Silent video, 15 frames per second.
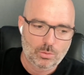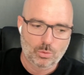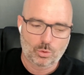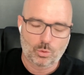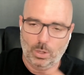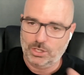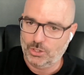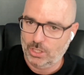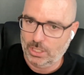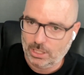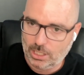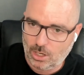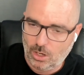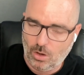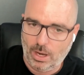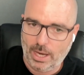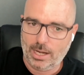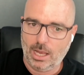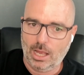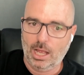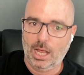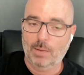questioning the client.
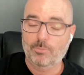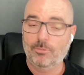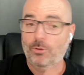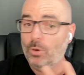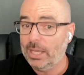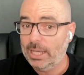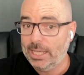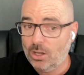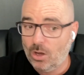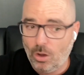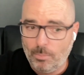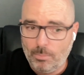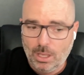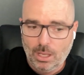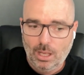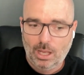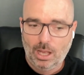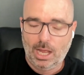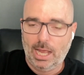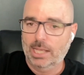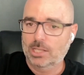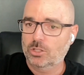For e-com,
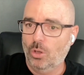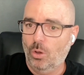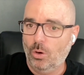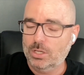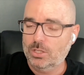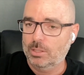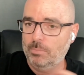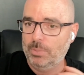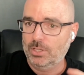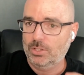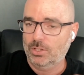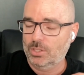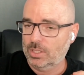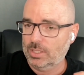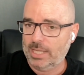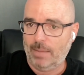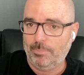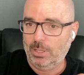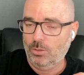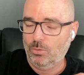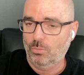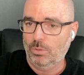as long as the business is
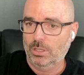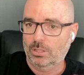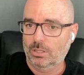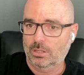happy with